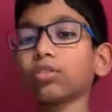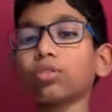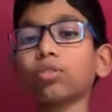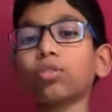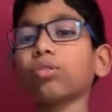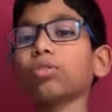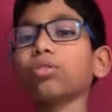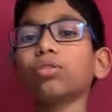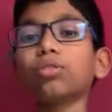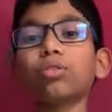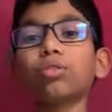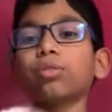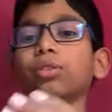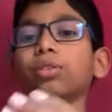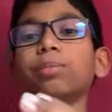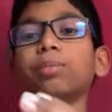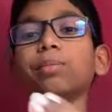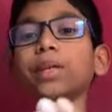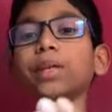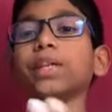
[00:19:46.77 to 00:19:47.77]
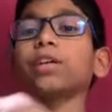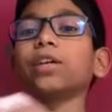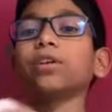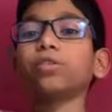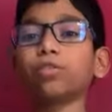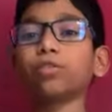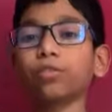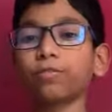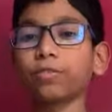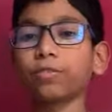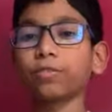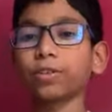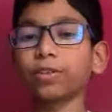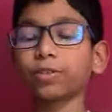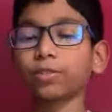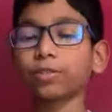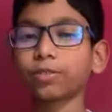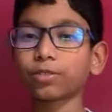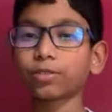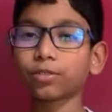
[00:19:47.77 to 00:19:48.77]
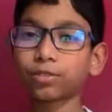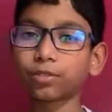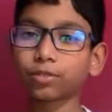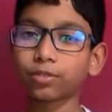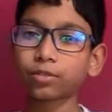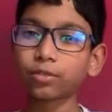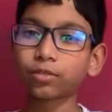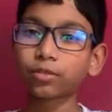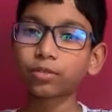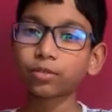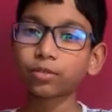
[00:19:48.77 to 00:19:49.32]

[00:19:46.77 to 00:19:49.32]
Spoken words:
don't know the meaning of it.